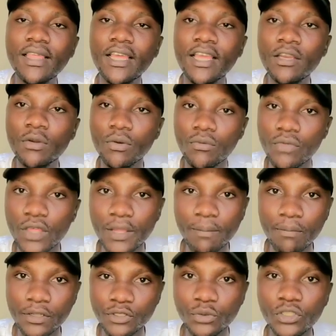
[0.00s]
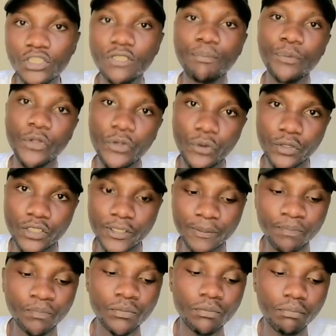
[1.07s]
the end of the maturity period
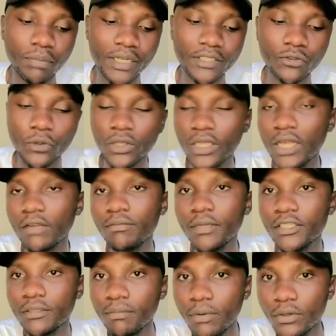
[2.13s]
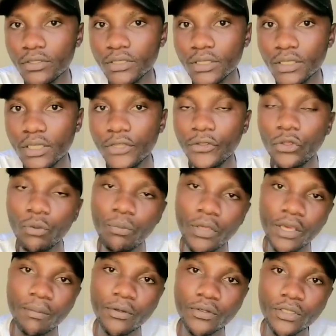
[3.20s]
but with government bonds you'll be
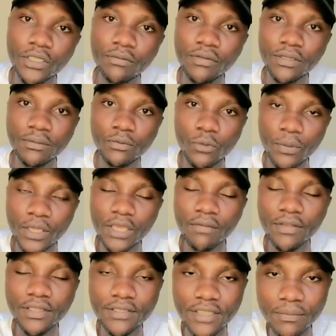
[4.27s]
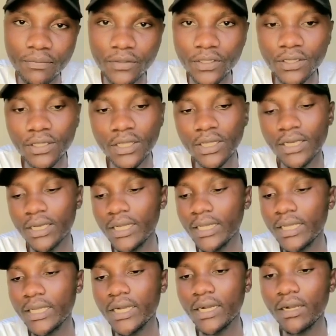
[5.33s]
able to give it to be given something
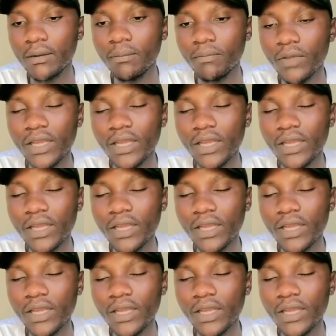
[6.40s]
like um,